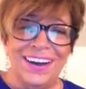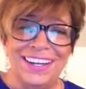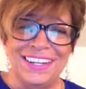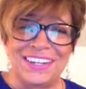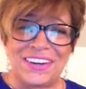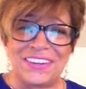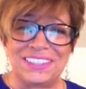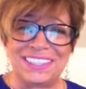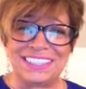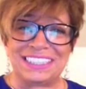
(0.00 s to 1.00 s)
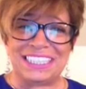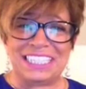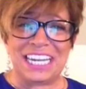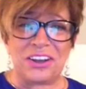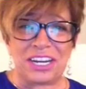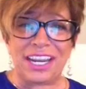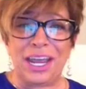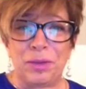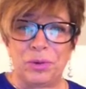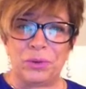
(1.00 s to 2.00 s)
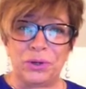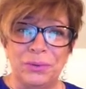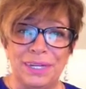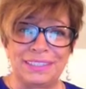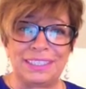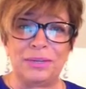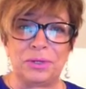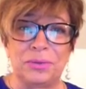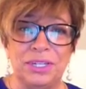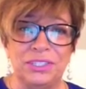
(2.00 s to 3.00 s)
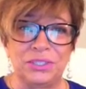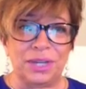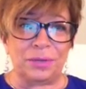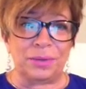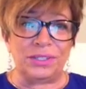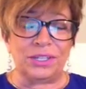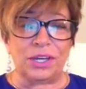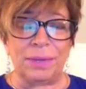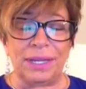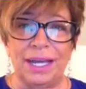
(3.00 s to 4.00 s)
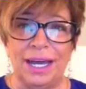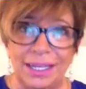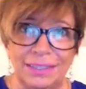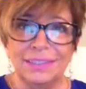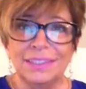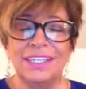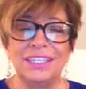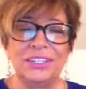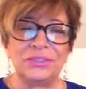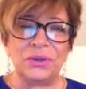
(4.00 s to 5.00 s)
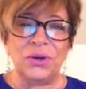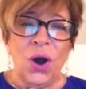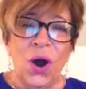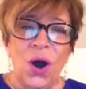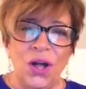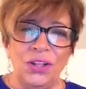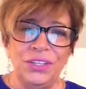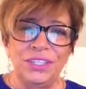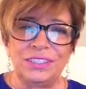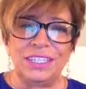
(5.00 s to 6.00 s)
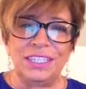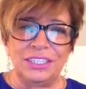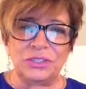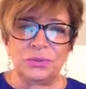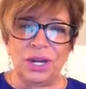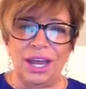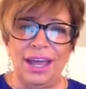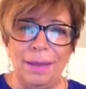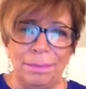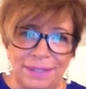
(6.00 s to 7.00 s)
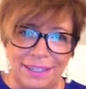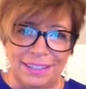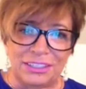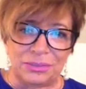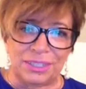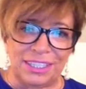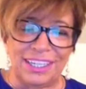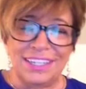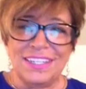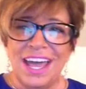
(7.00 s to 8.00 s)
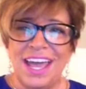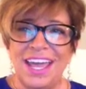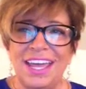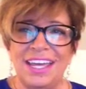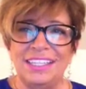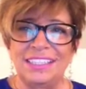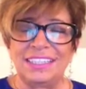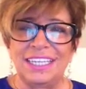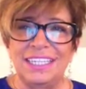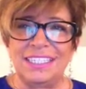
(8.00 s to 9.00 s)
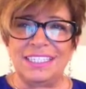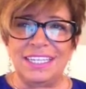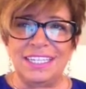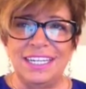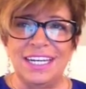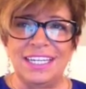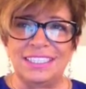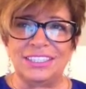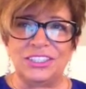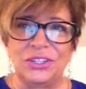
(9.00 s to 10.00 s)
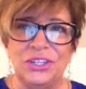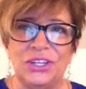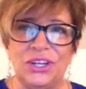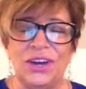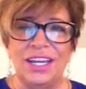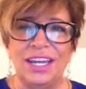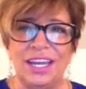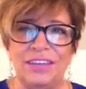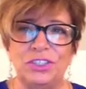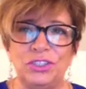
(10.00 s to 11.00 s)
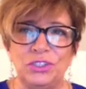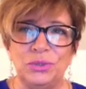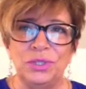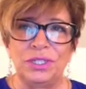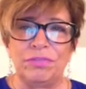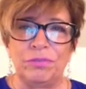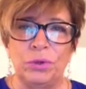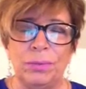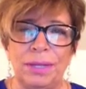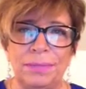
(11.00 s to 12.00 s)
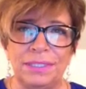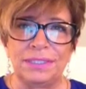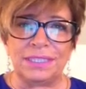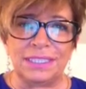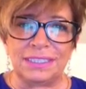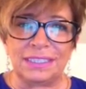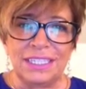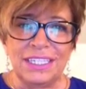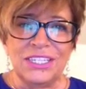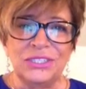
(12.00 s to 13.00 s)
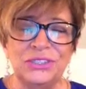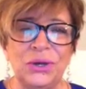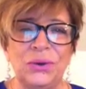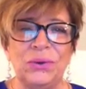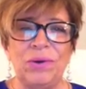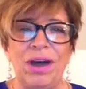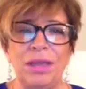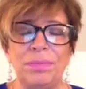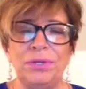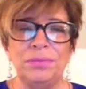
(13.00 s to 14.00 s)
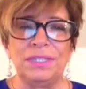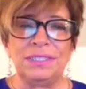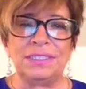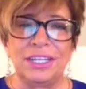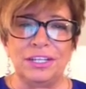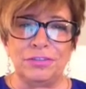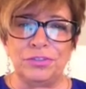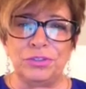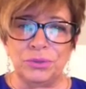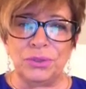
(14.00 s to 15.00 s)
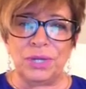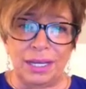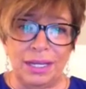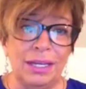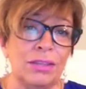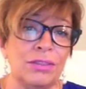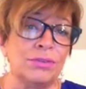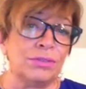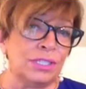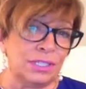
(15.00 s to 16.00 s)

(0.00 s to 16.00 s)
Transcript: you know, I was, like, get on camera. What do I say? What do I do? How do I look? Oh my God. You know, so all these things were happening to me. And then I says, no, no, no. I have to do it for my business. So I put myself through a 30